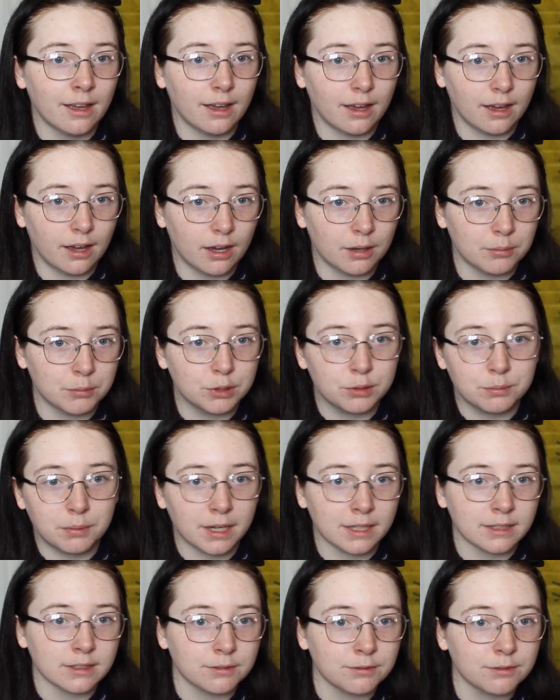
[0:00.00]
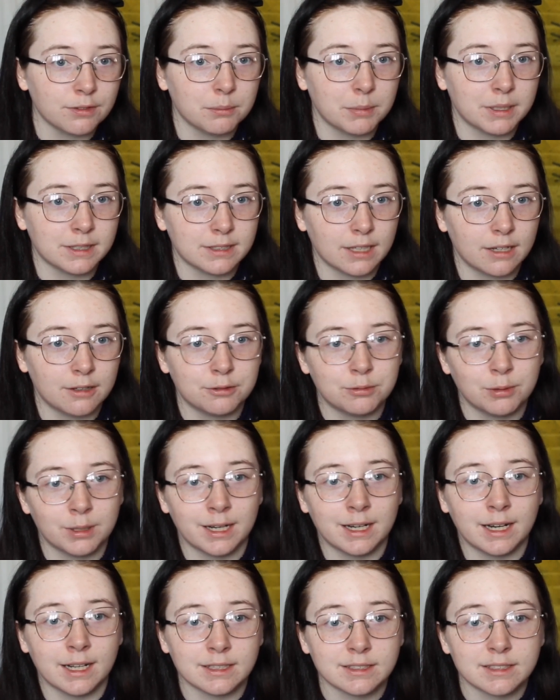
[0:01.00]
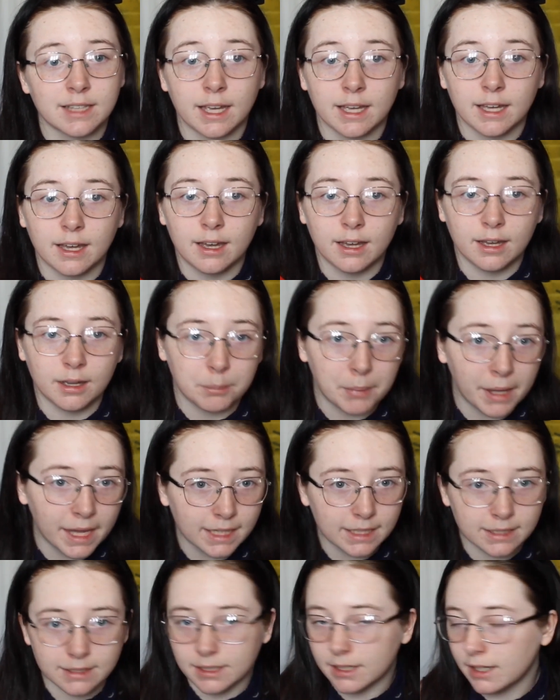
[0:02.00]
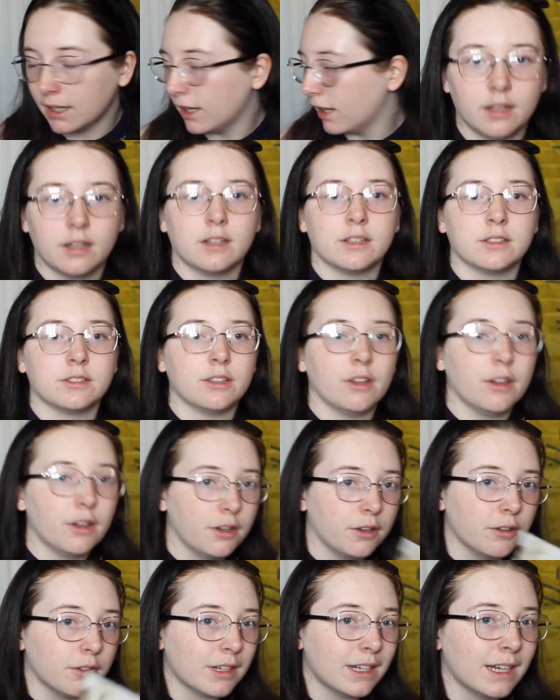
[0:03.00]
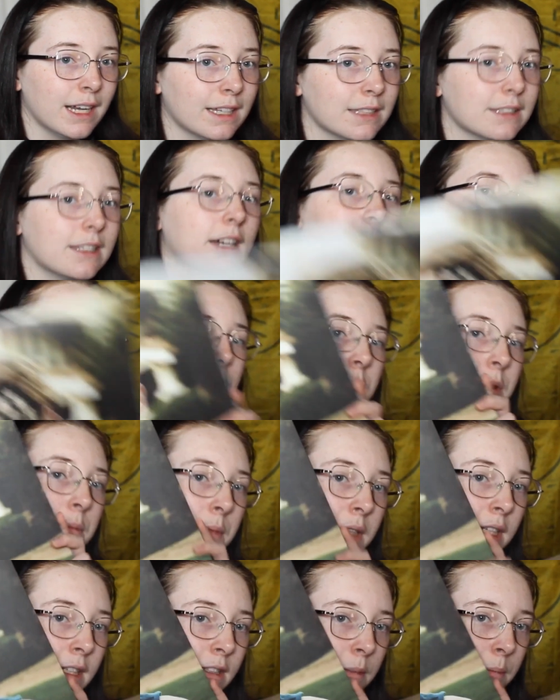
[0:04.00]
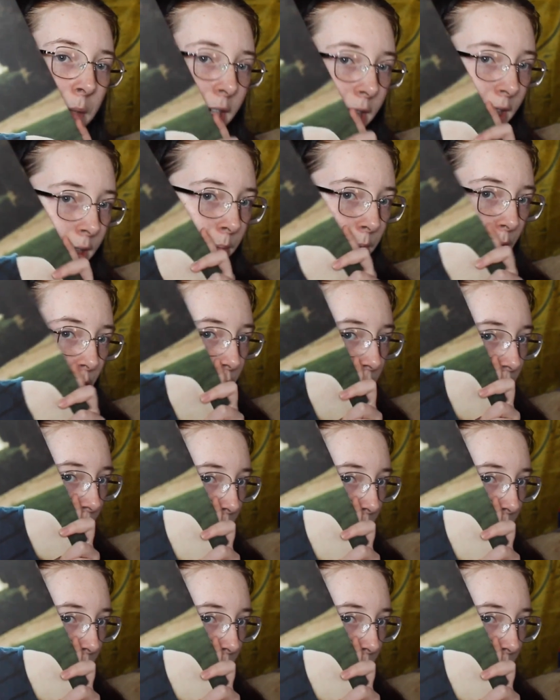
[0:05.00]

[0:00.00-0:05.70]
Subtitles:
Or buy some for myself when I next get paid. So the next album is American Beauty,